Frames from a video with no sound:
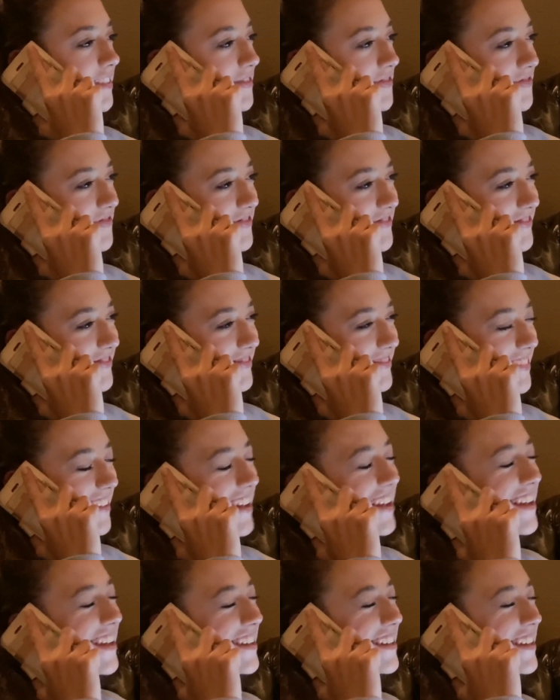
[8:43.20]

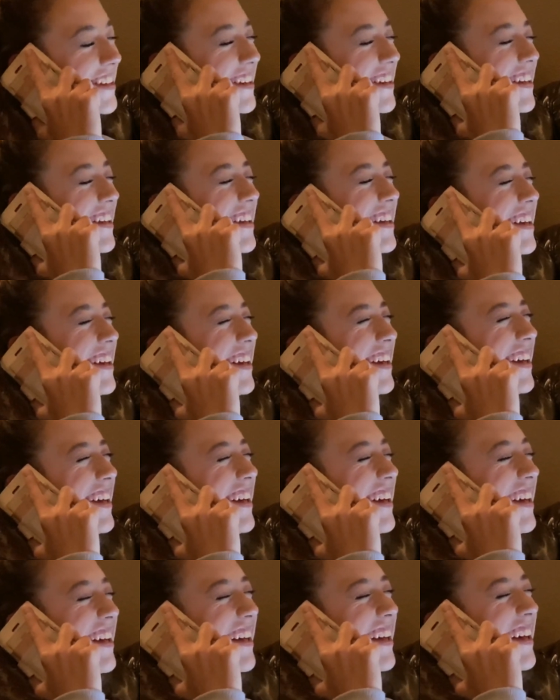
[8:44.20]

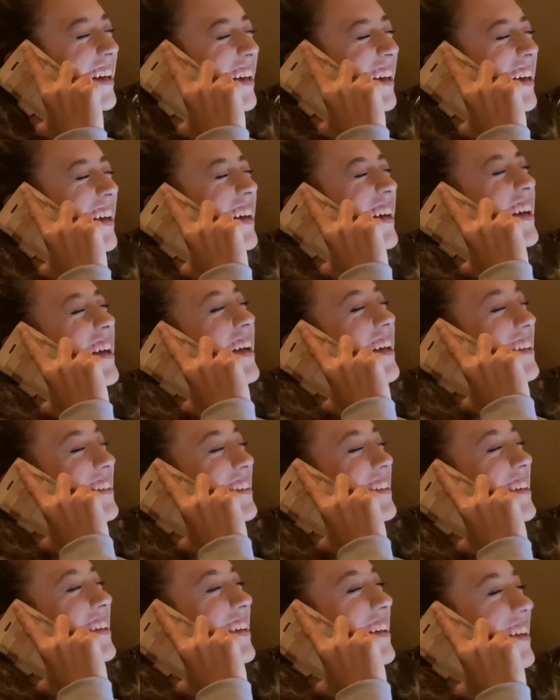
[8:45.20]

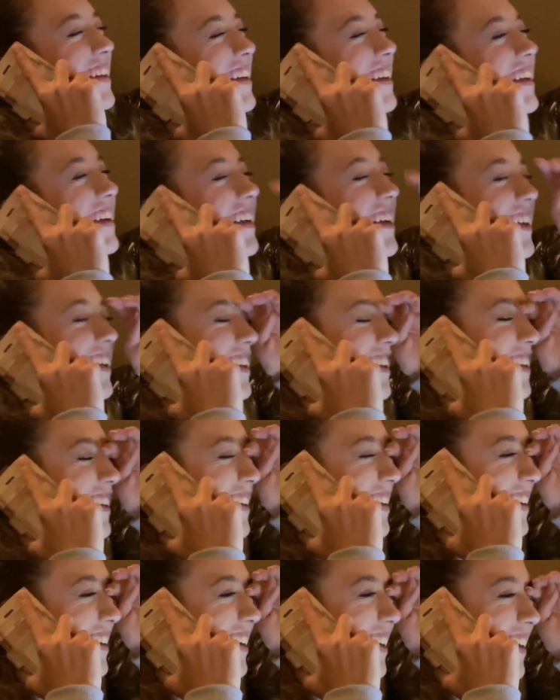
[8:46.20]

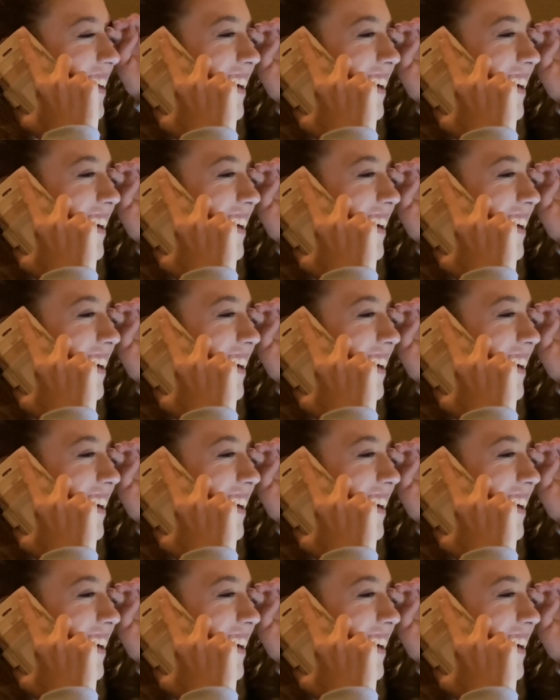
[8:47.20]
Nobody speaks.